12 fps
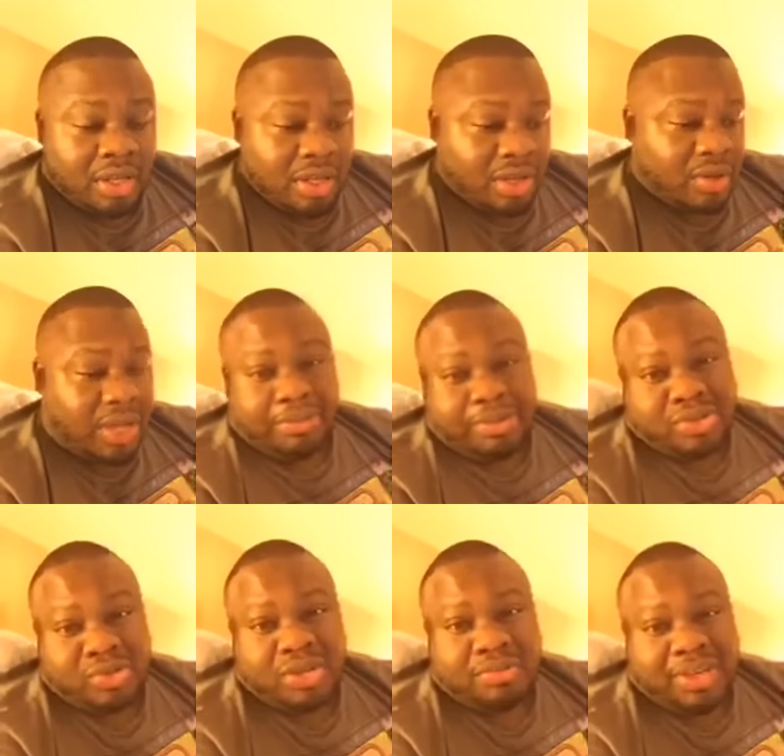You know, I'm a
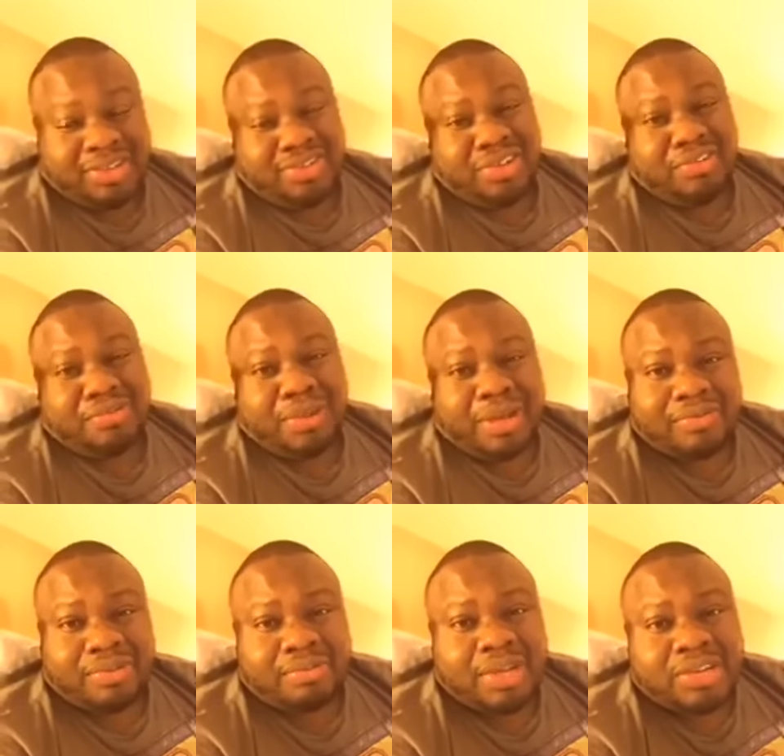Sunni myself. I'm
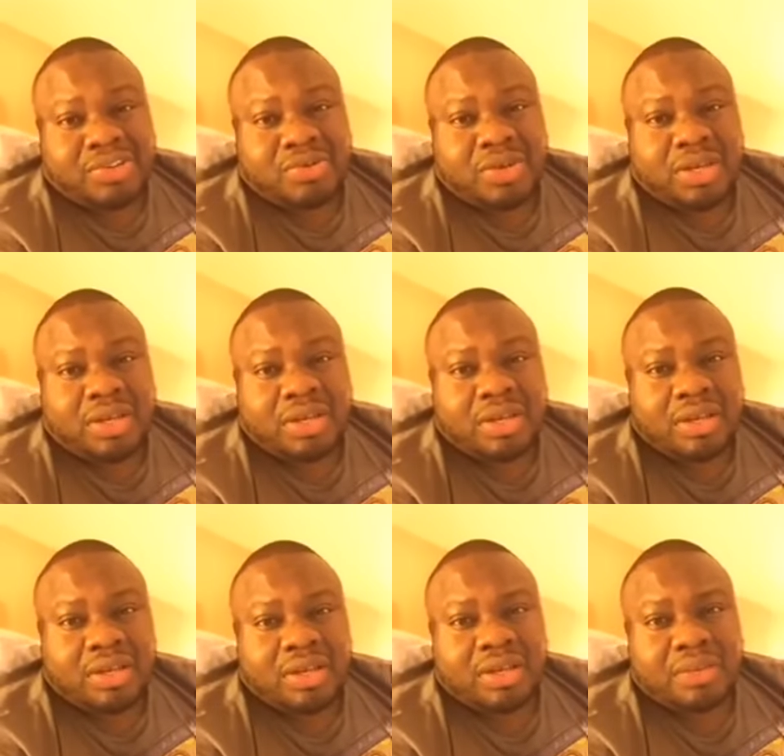from Nigeria.
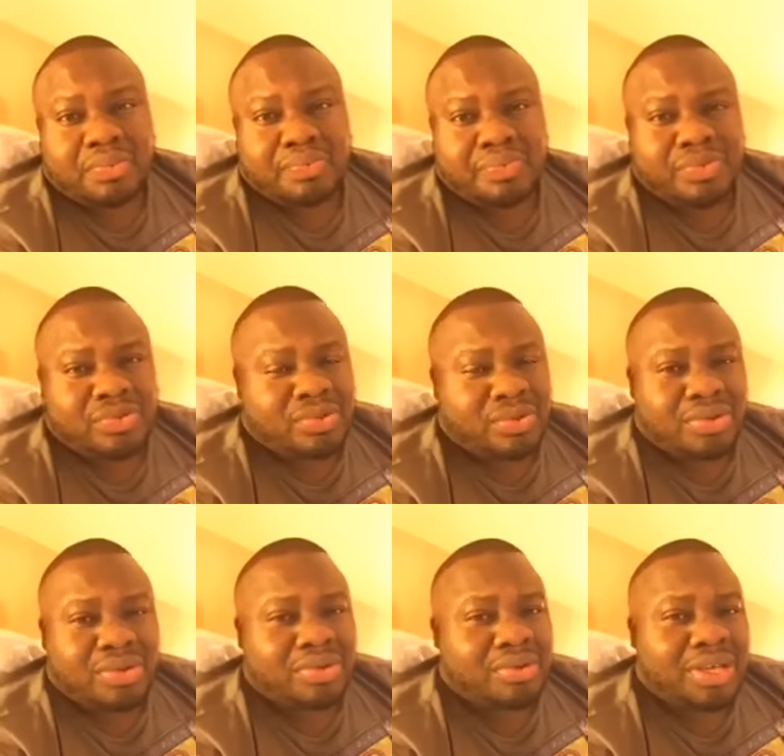So,
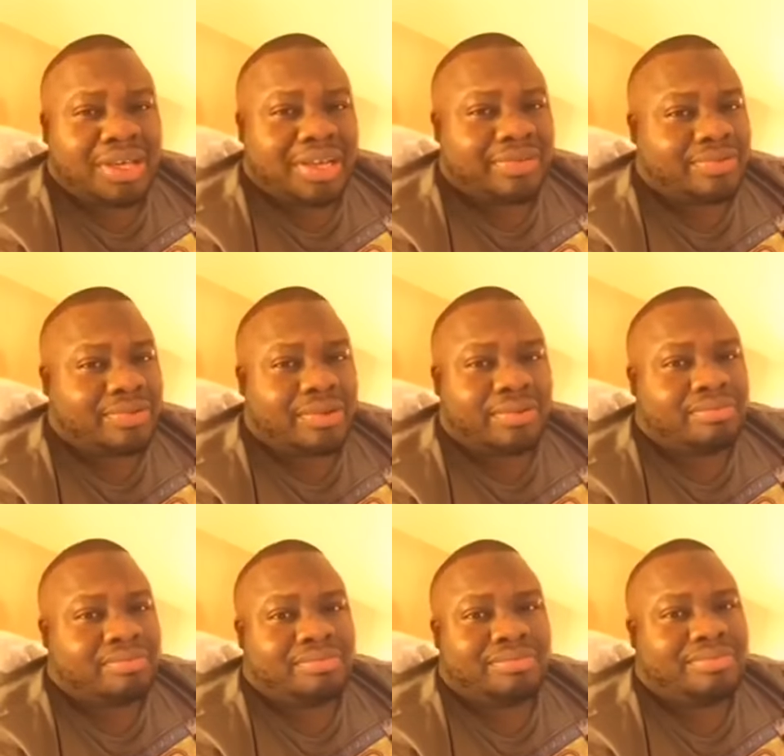you know, I've got
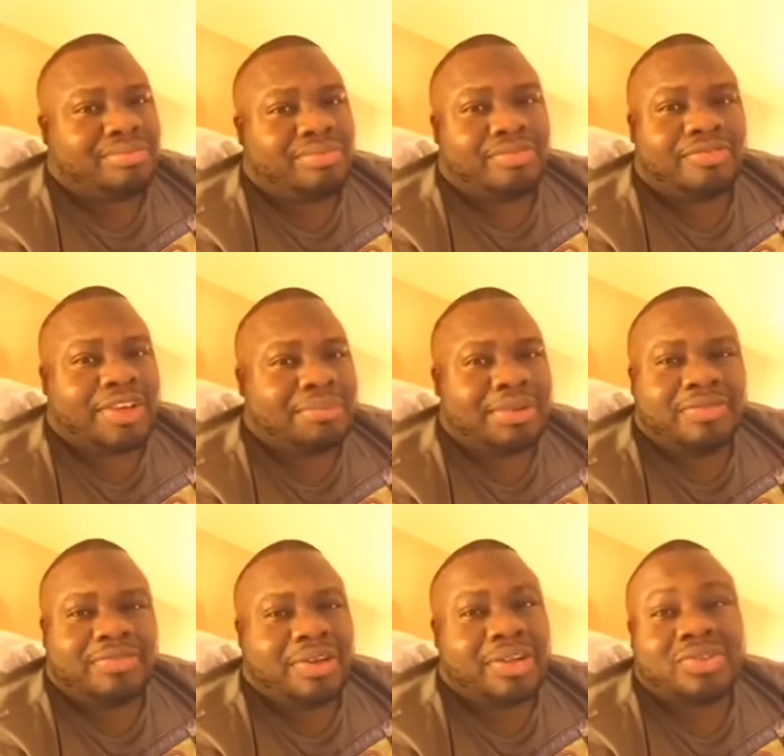family
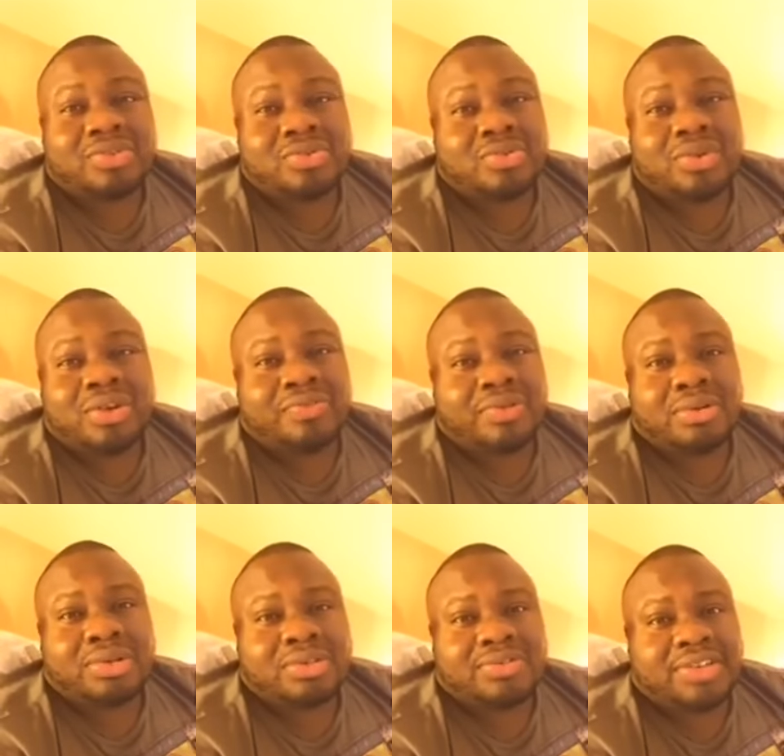friends who are
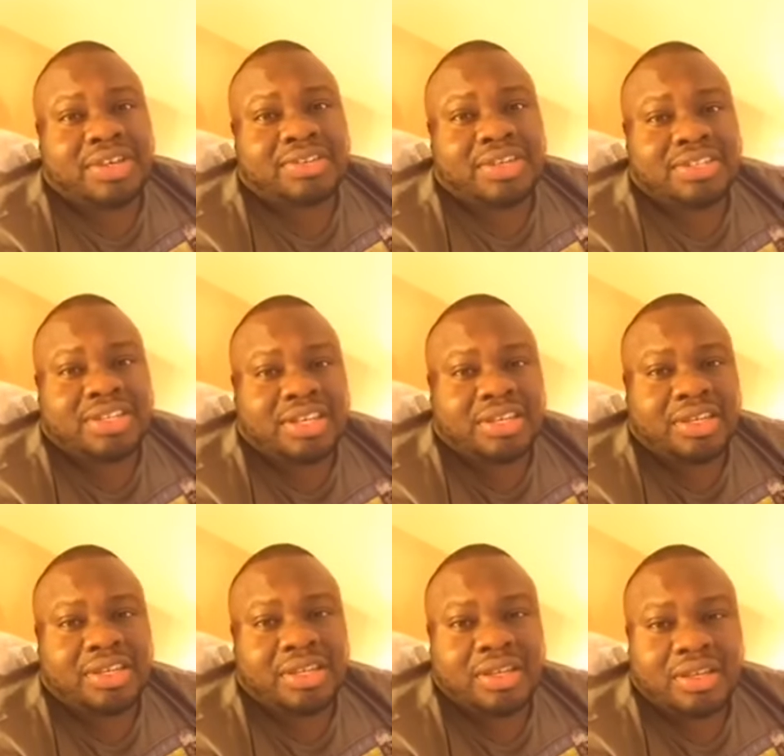followers of Sheikh
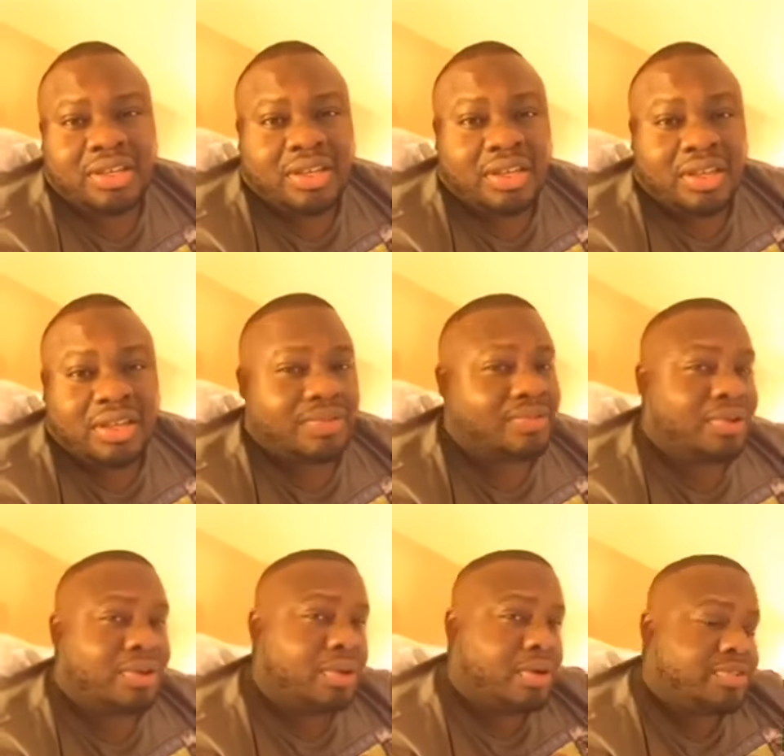Zakzaki. I've
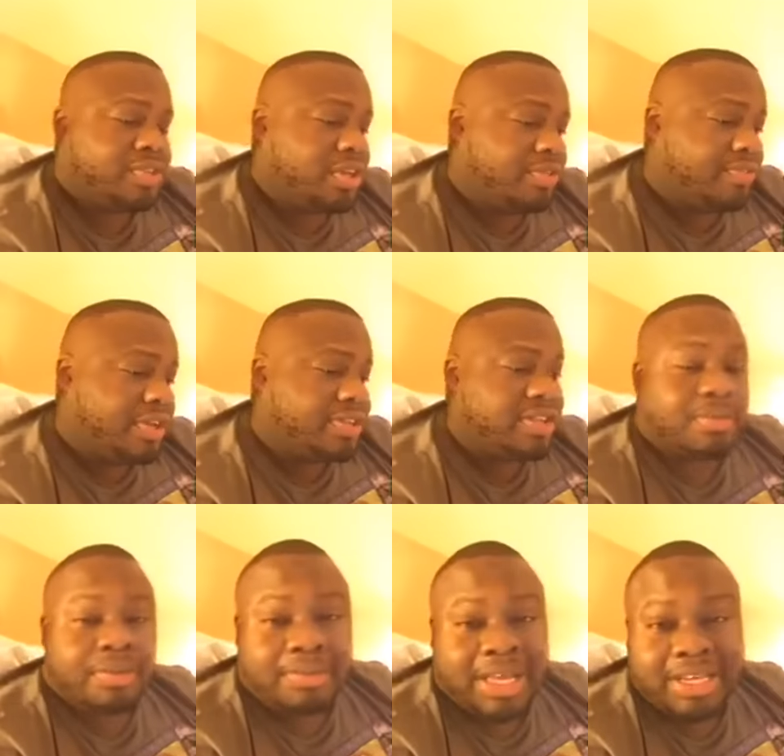got a lot of Shia friends.
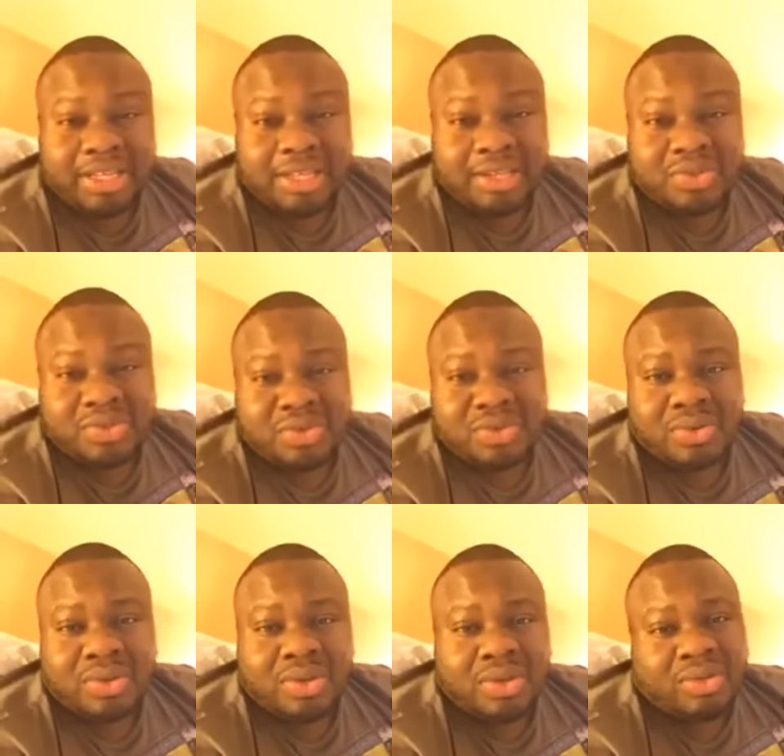I'm a Maliki.
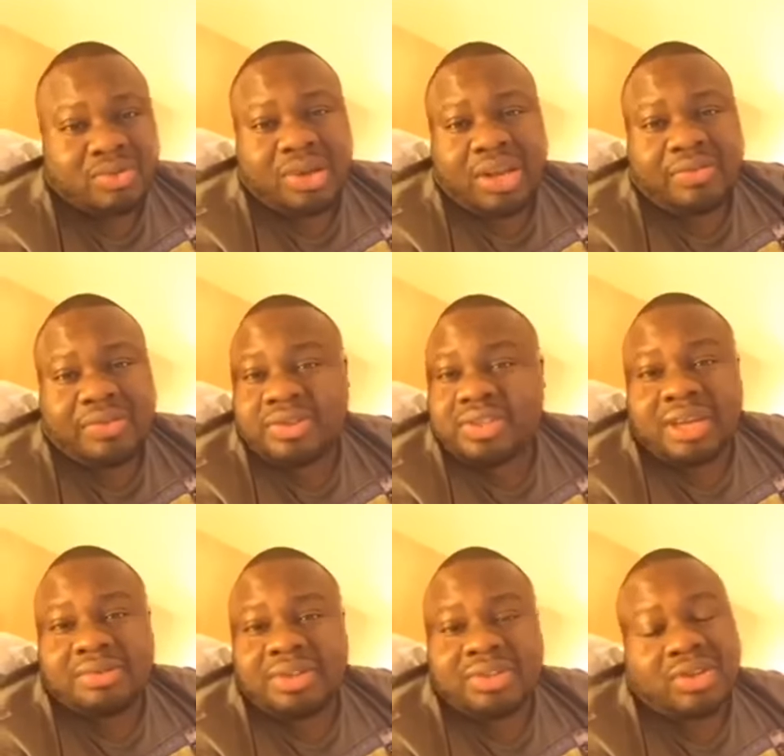So when I first
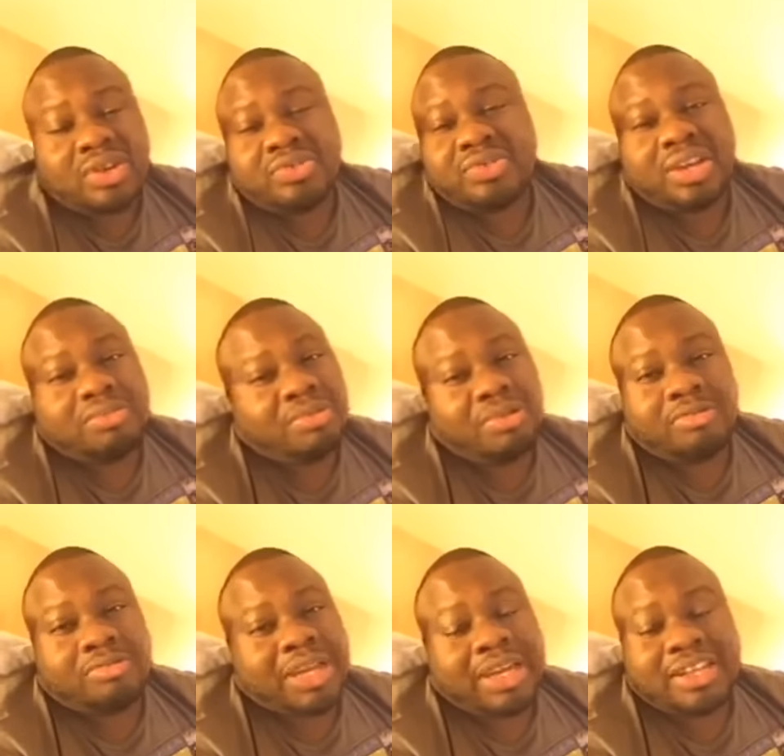came to this country, I prayed
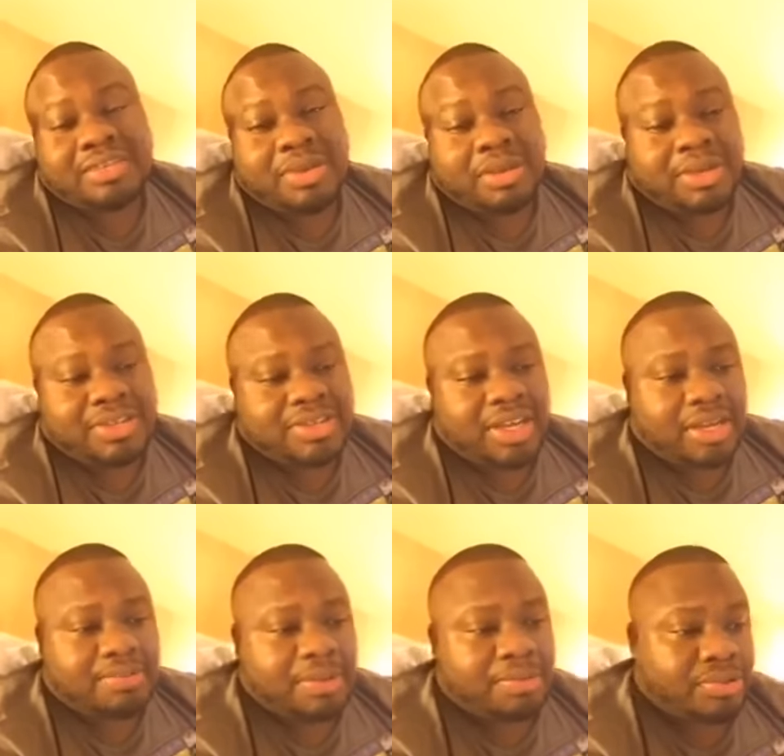with my hands by my
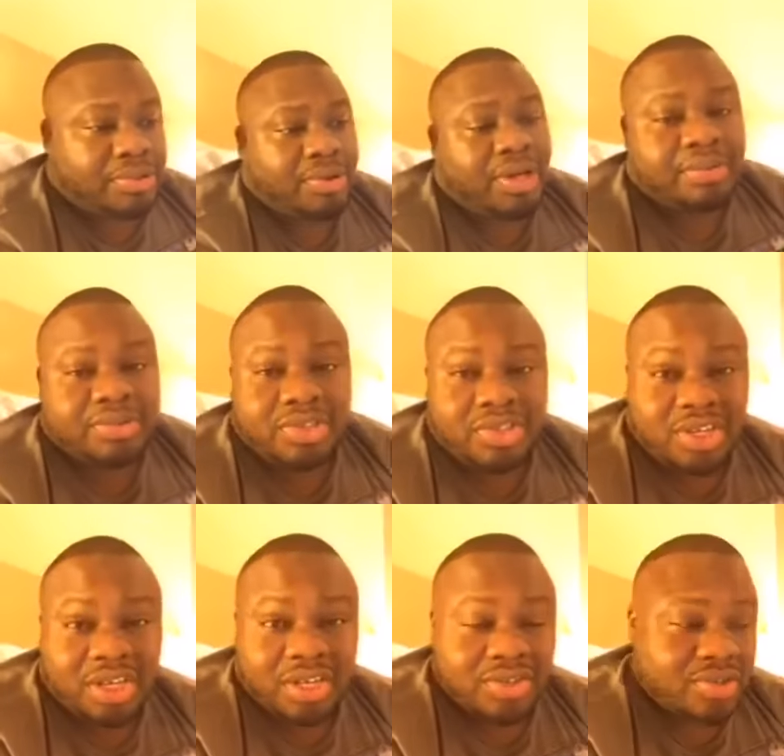side. People thought I was a
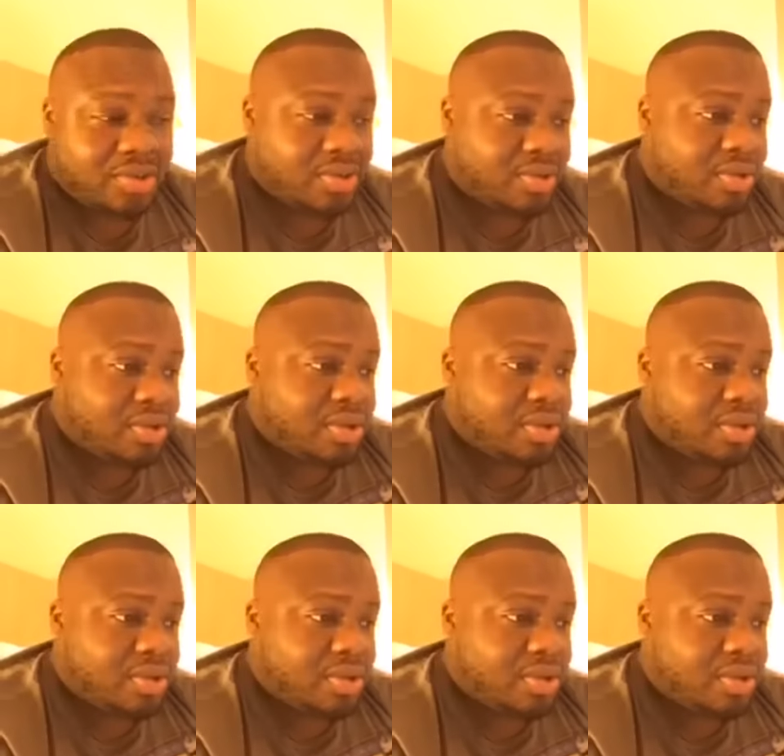Shia. So,